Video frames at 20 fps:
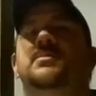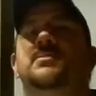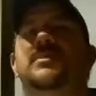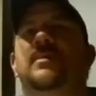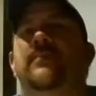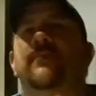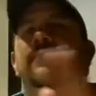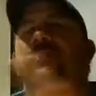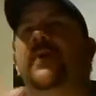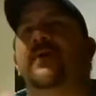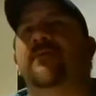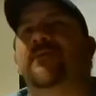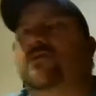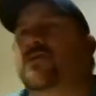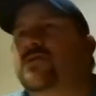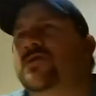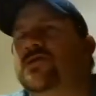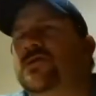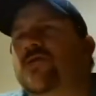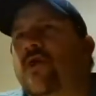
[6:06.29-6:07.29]
some
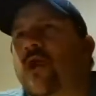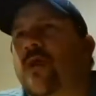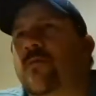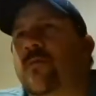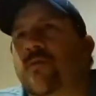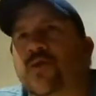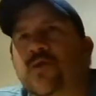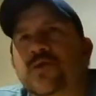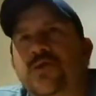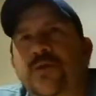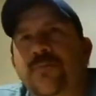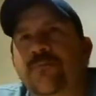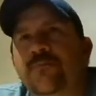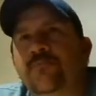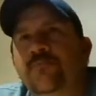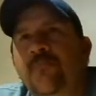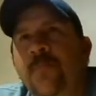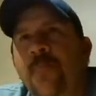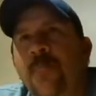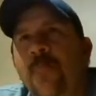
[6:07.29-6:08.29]
flavored
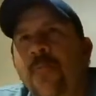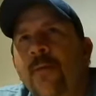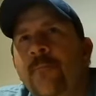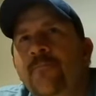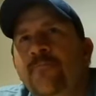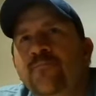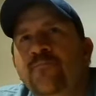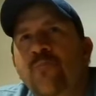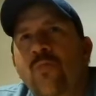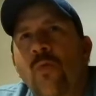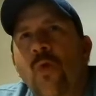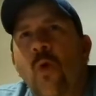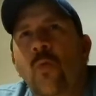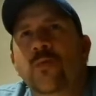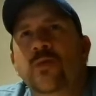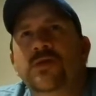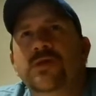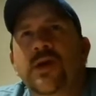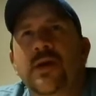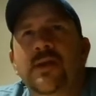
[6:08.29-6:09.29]
Starburst.
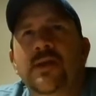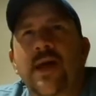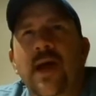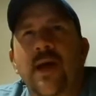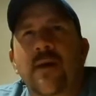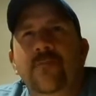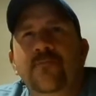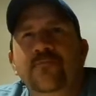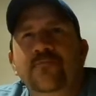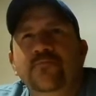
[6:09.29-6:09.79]
Almost like that.